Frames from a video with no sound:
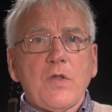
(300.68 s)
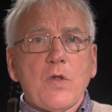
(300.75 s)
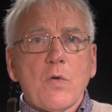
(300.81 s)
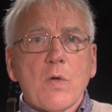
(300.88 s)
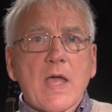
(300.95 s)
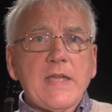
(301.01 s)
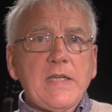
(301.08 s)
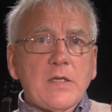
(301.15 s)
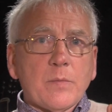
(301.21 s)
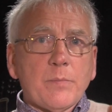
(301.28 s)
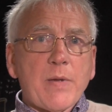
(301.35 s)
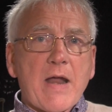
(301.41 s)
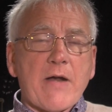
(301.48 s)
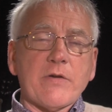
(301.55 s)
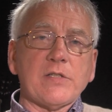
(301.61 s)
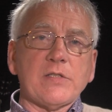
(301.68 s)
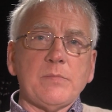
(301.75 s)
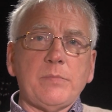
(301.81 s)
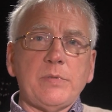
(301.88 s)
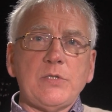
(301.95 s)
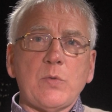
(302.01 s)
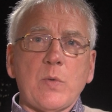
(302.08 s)
you a
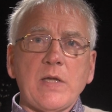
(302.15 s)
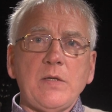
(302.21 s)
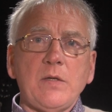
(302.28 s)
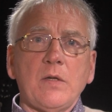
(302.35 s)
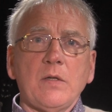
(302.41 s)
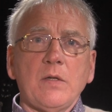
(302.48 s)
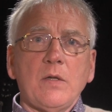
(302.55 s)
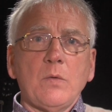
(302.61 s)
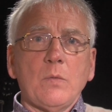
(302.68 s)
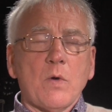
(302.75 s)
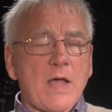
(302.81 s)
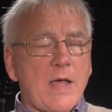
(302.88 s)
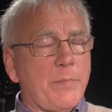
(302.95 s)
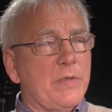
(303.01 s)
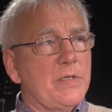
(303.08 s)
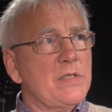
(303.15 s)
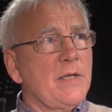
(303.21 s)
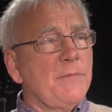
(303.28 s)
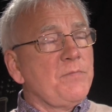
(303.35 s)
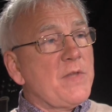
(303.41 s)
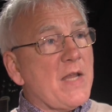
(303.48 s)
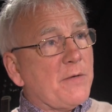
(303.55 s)
comparison between what happens.
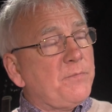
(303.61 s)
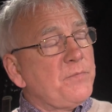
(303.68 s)
Now,